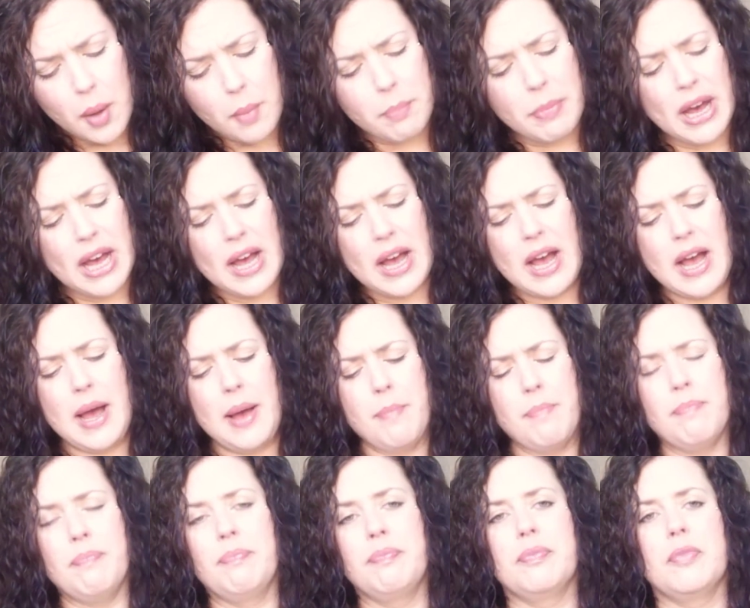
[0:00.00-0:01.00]
But
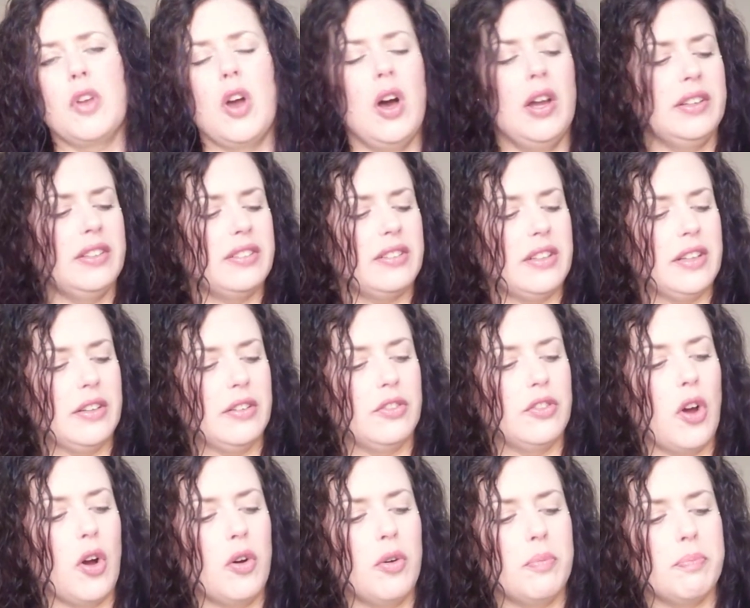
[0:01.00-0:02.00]
honestly,
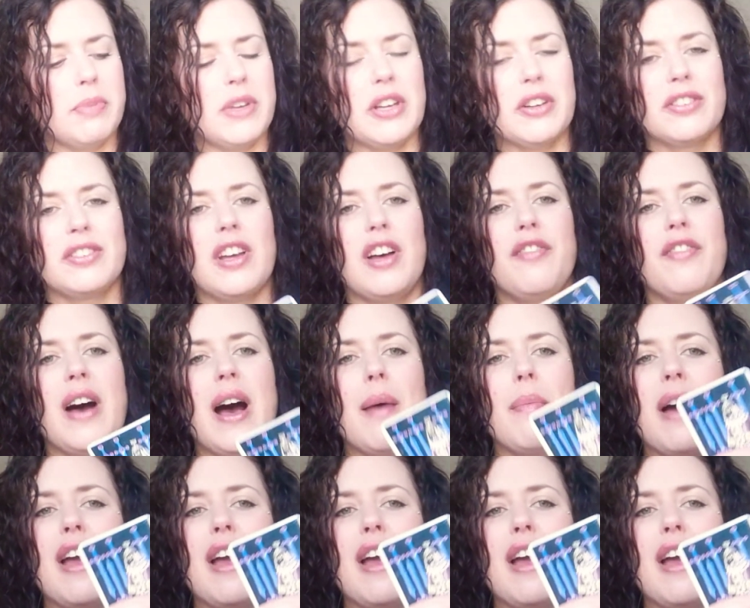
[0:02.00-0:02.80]
don't beat yourself up.